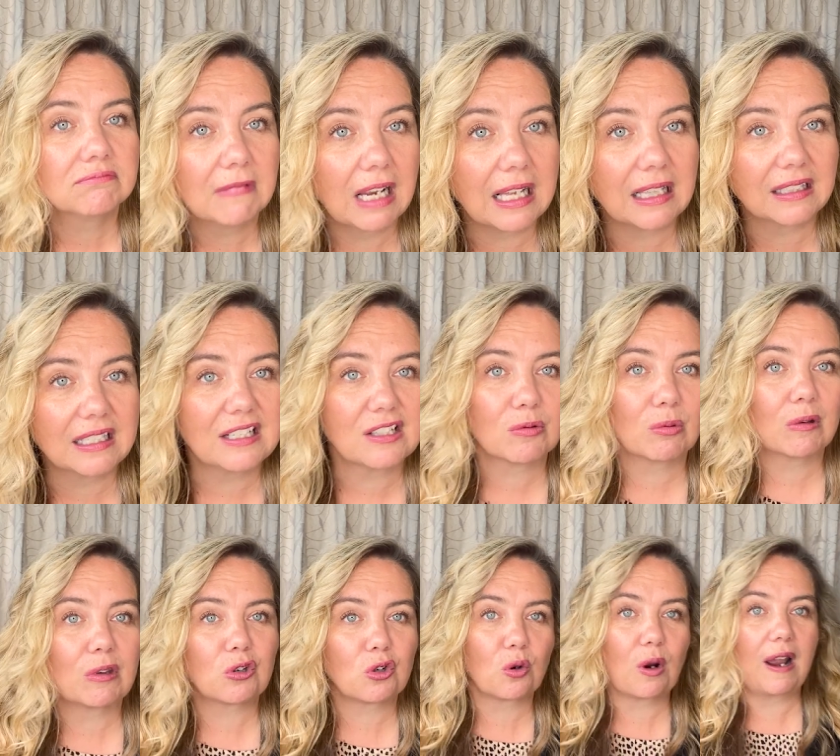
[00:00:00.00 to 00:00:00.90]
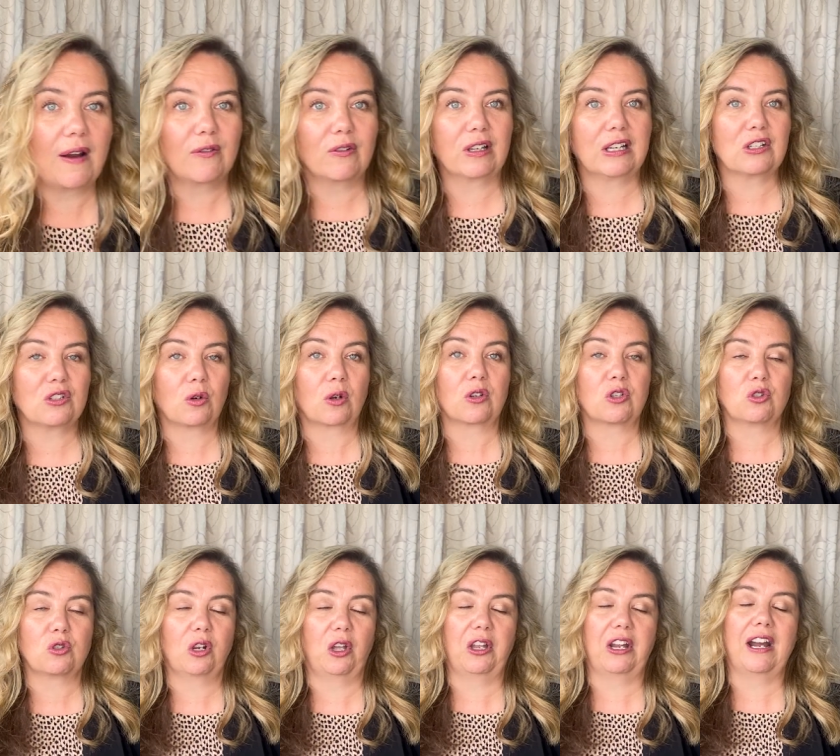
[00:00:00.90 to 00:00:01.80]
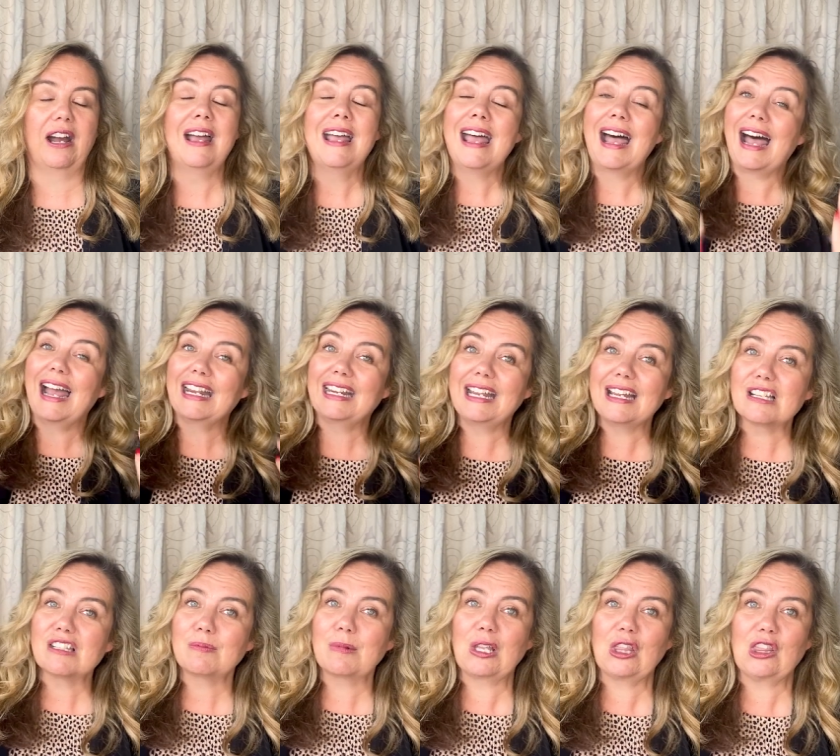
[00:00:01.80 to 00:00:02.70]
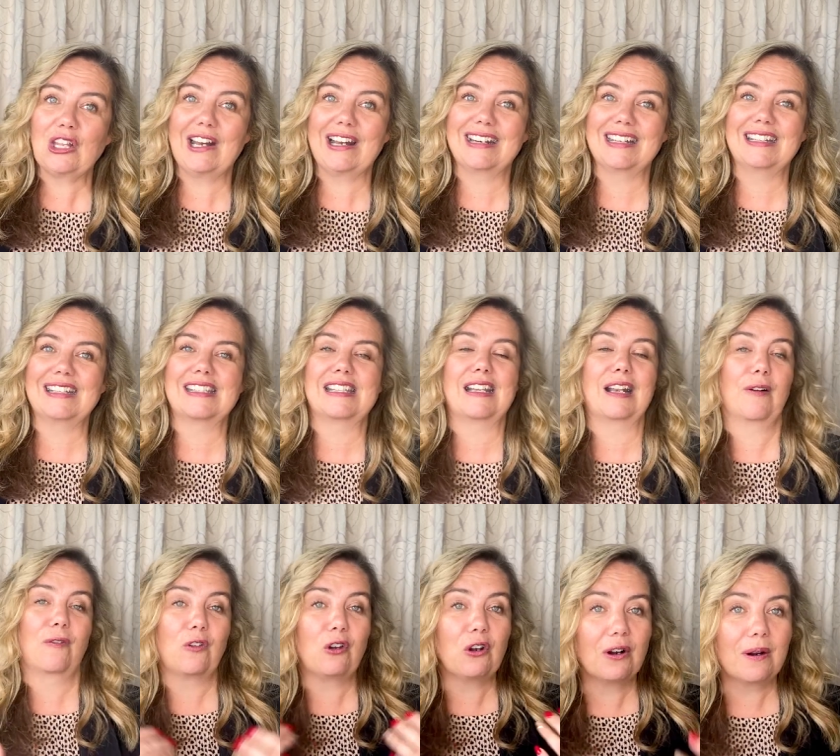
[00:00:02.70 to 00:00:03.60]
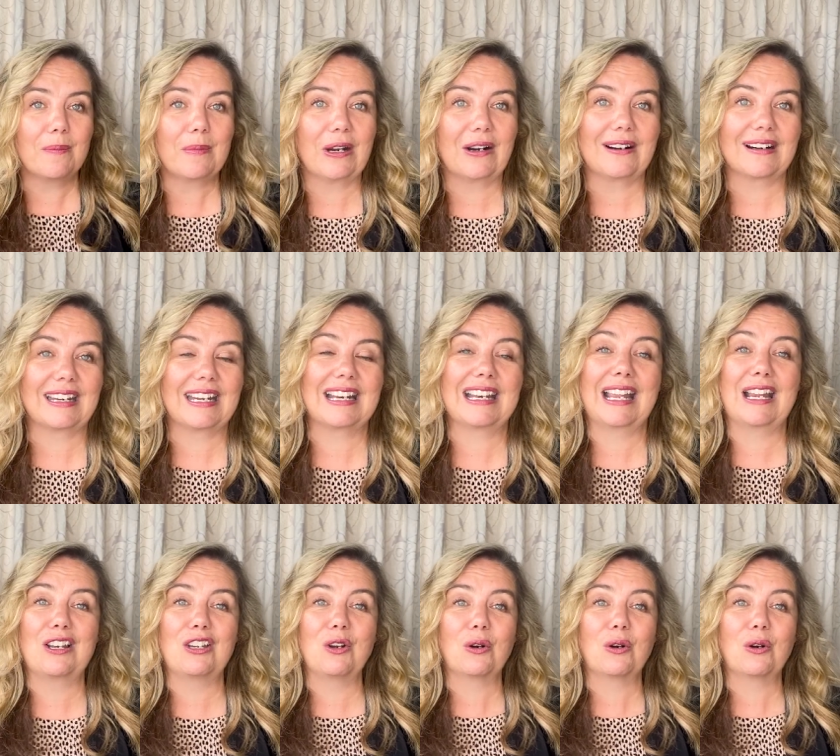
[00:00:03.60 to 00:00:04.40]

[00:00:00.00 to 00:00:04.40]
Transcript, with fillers: at least, with traveling to Australia. I guess my thought is that if you're American and